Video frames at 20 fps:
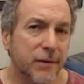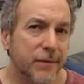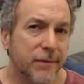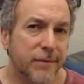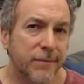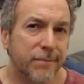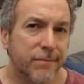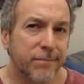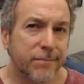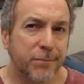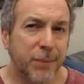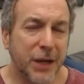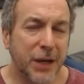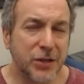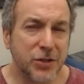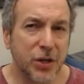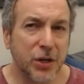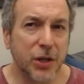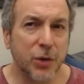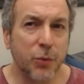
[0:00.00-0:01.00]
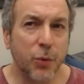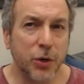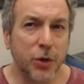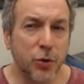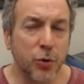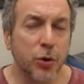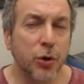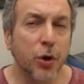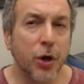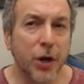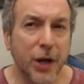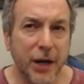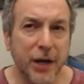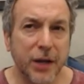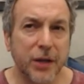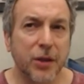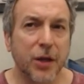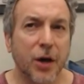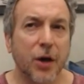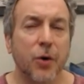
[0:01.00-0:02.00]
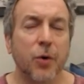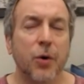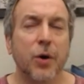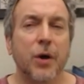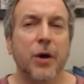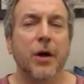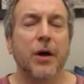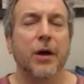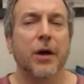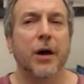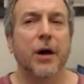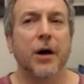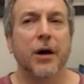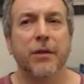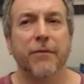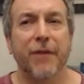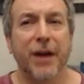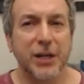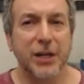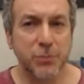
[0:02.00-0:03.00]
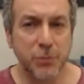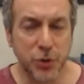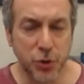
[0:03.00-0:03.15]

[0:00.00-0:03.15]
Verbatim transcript: basically when you look at it though, uh, the vast majority of comic